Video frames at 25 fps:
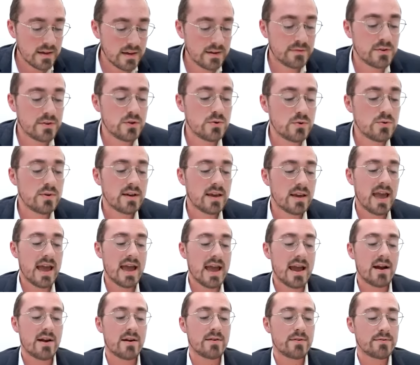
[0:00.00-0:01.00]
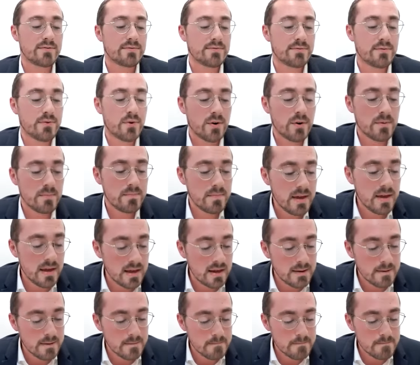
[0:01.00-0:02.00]
if you care for
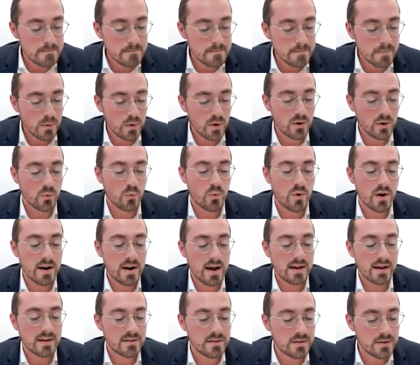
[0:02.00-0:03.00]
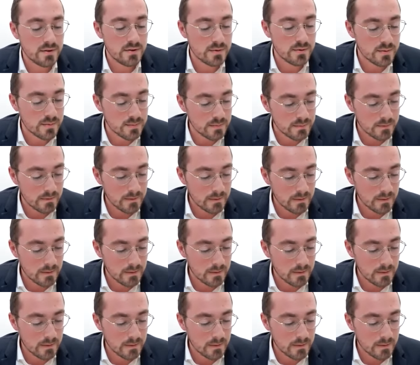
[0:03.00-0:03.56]
me or what I do,